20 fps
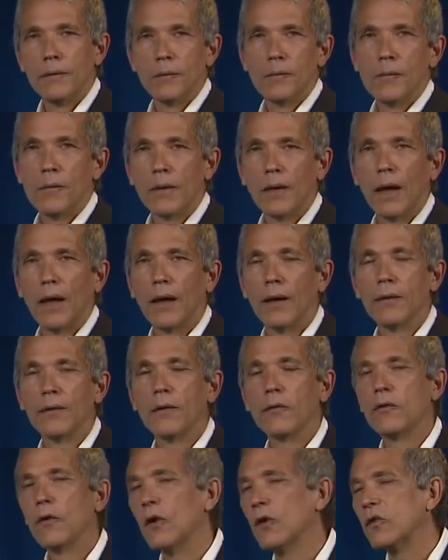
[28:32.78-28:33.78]
uh, the
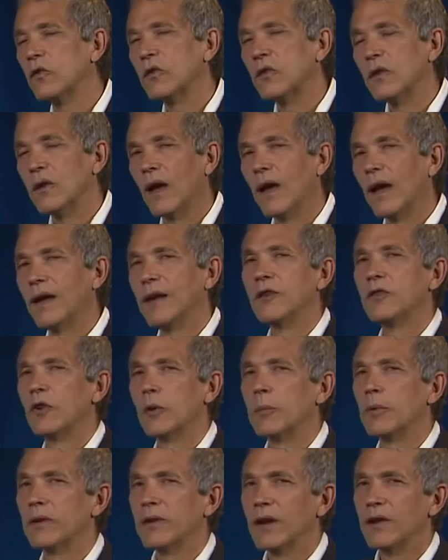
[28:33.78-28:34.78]
first
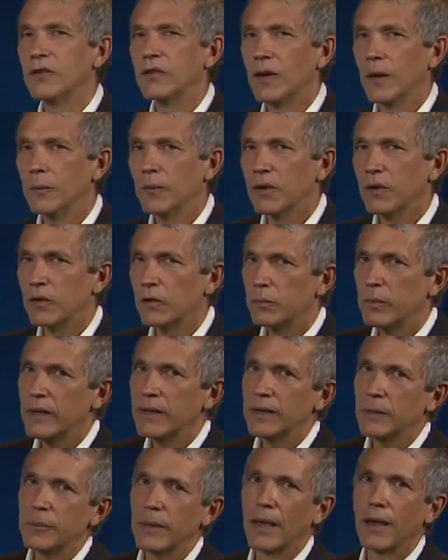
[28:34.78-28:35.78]
interpretation I'm going to
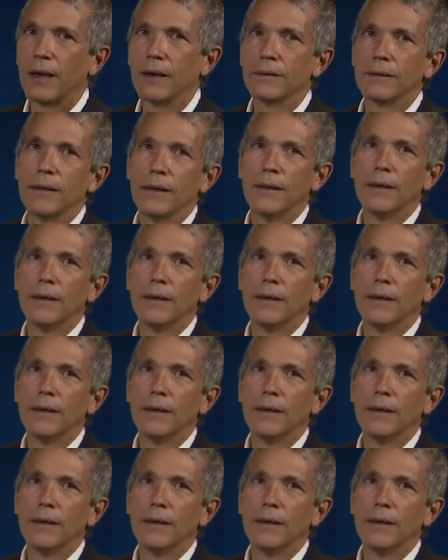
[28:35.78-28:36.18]
speak about